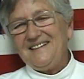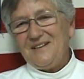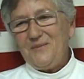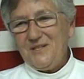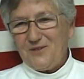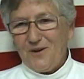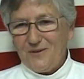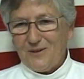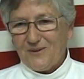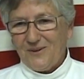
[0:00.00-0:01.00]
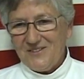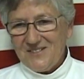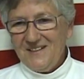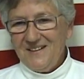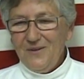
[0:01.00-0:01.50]
and then we drove
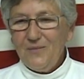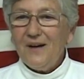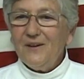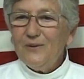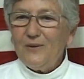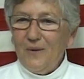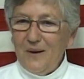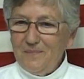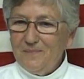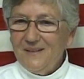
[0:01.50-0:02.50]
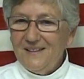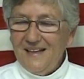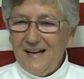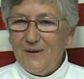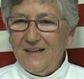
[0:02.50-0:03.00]
across. Well, you go up
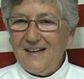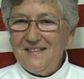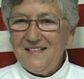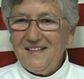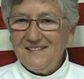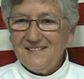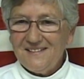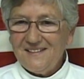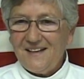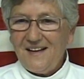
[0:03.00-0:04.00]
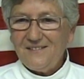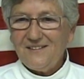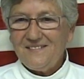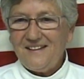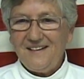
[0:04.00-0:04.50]
uh, Highway 19, connect
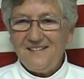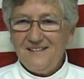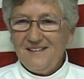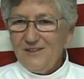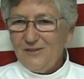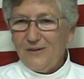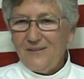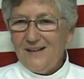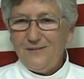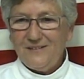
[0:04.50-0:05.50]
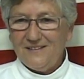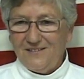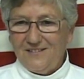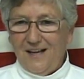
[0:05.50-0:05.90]
to 10, turn left, and